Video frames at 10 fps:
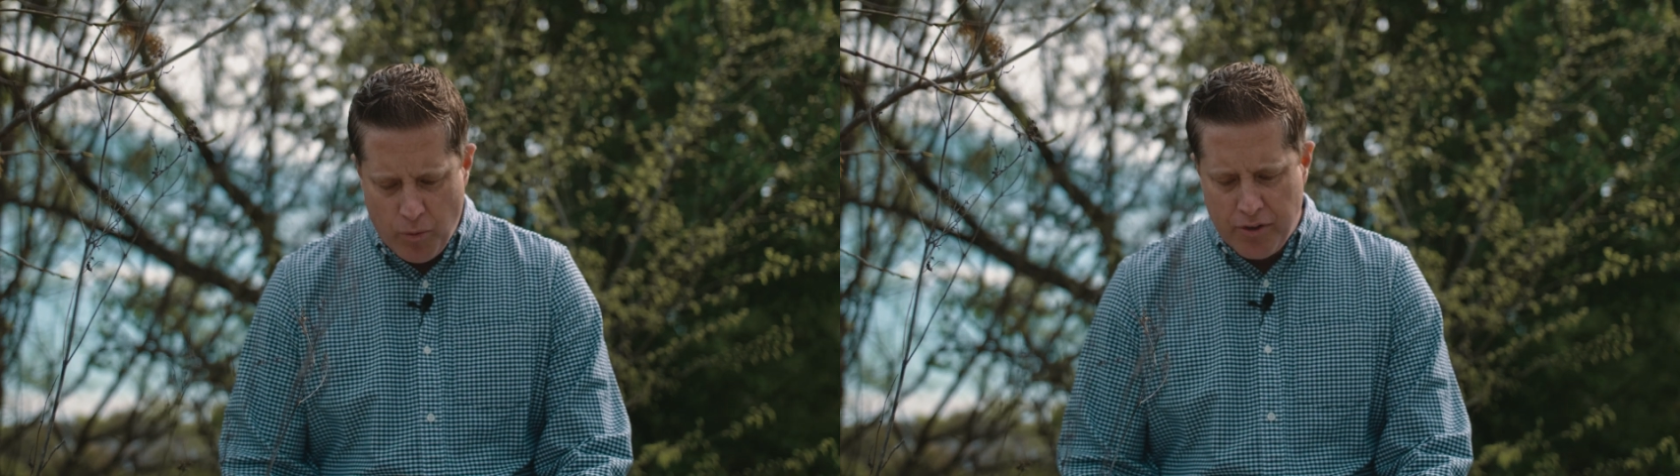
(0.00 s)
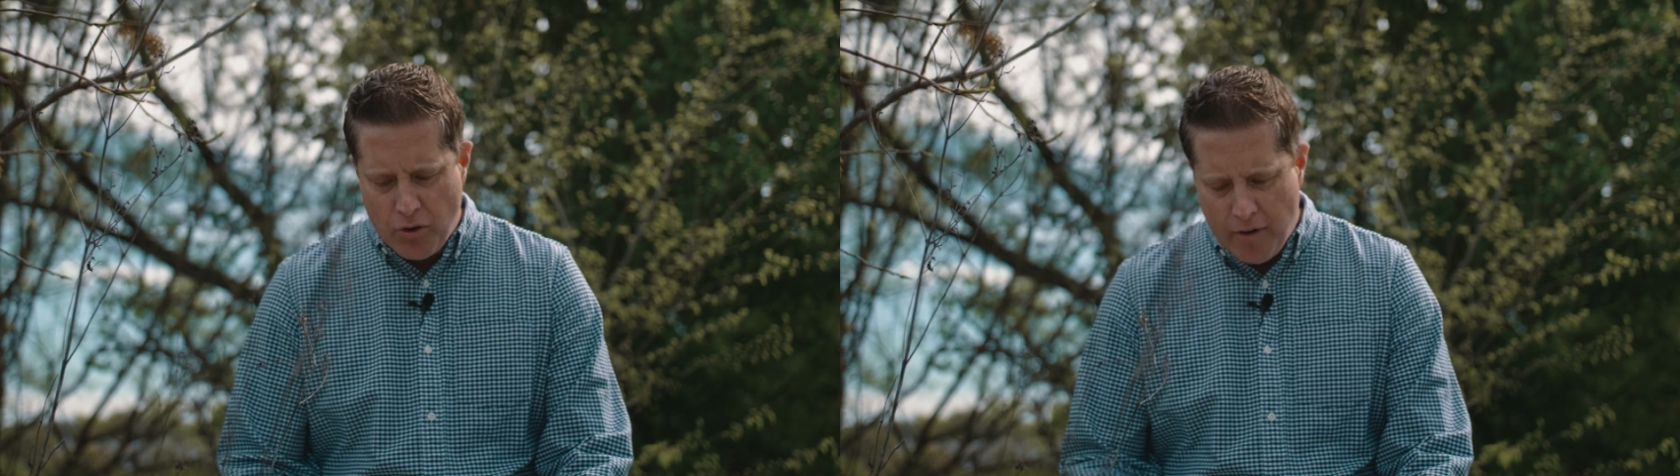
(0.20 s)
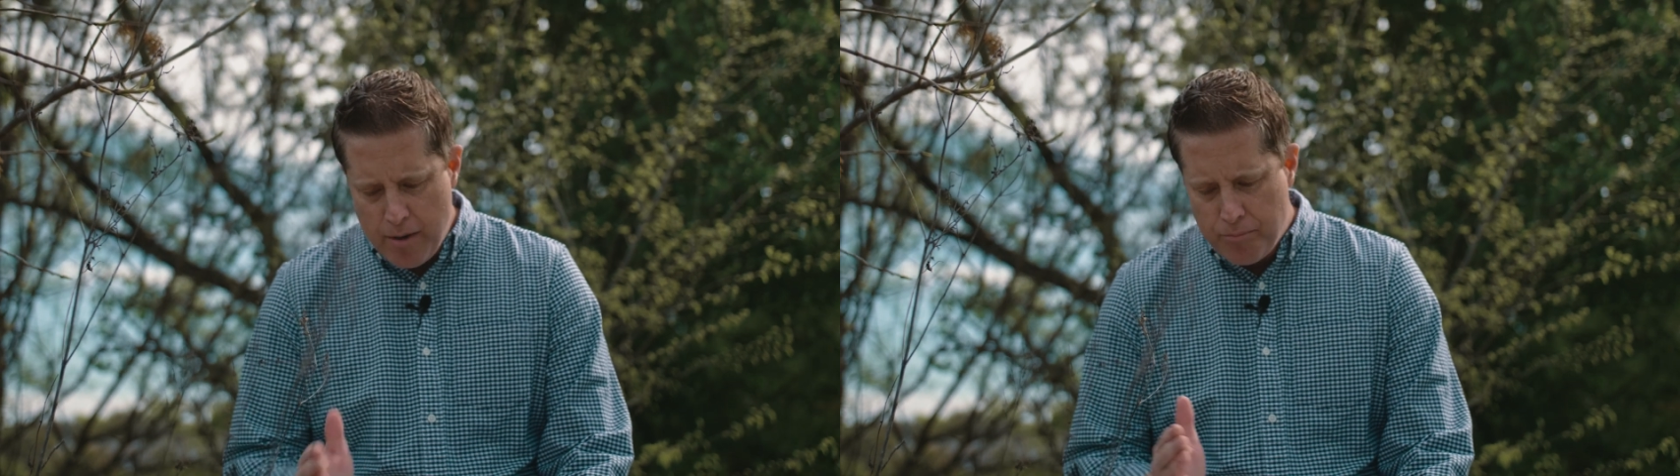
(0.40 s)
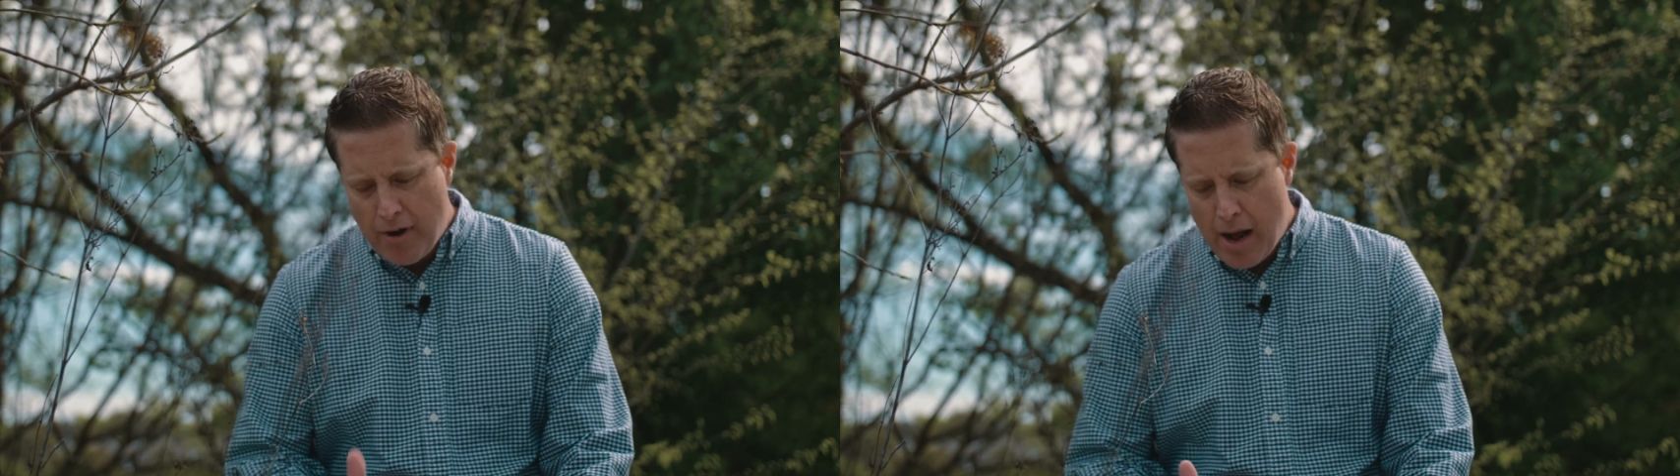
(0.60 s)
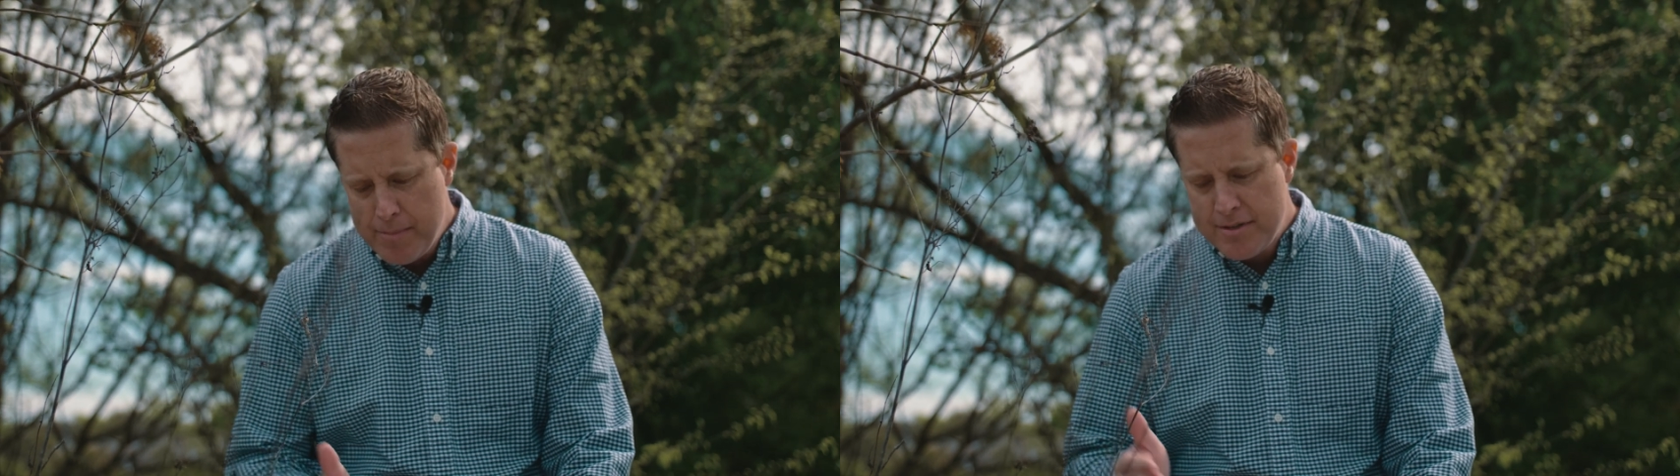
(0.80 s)
where the great
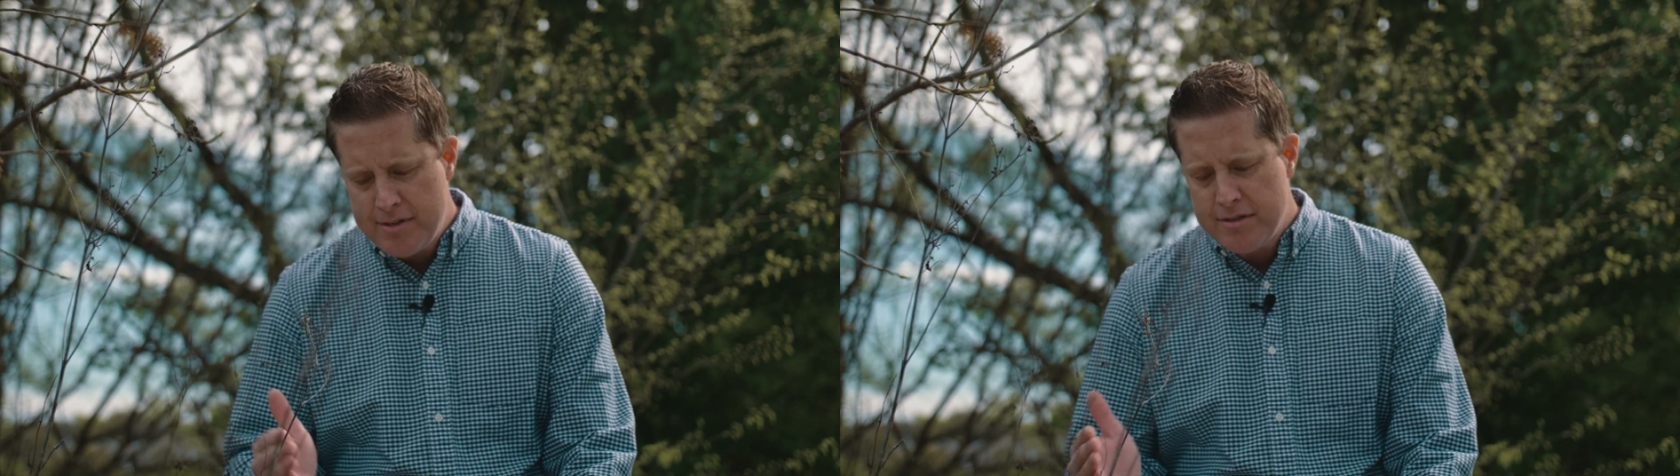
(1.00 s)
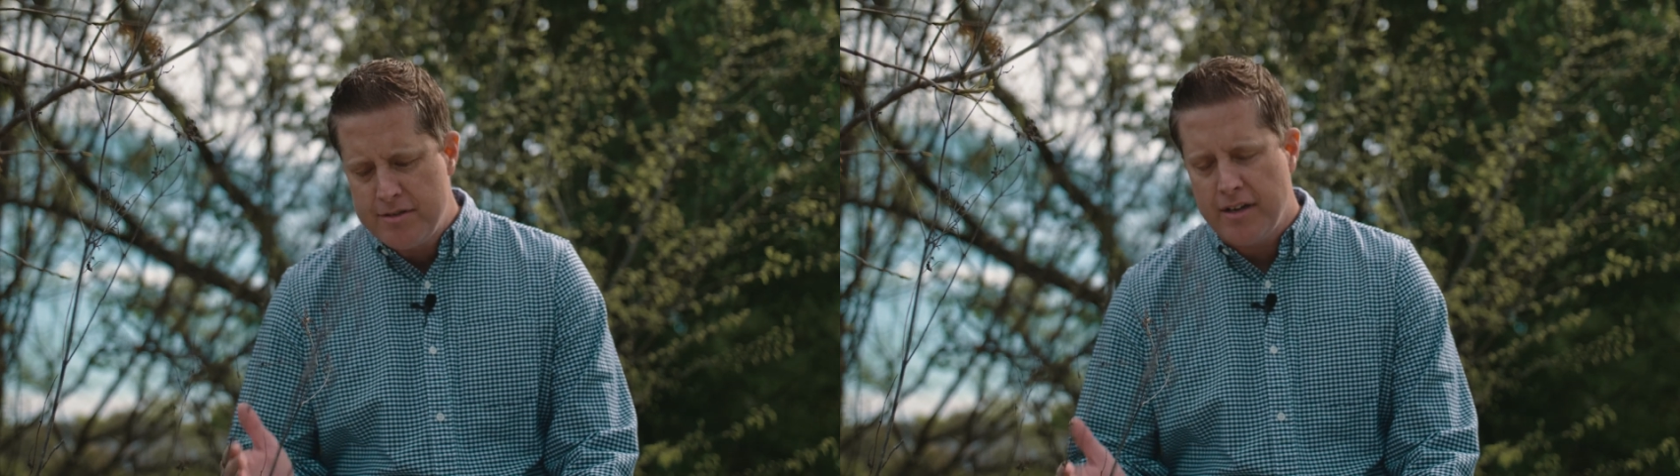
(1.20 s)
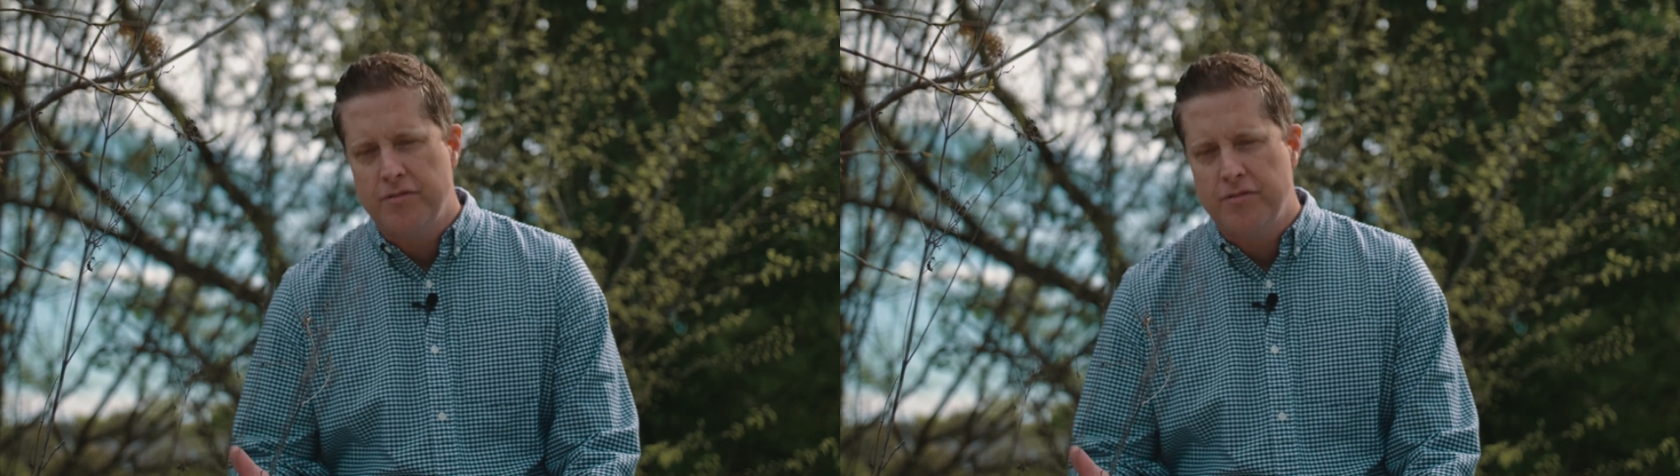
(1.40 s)
promises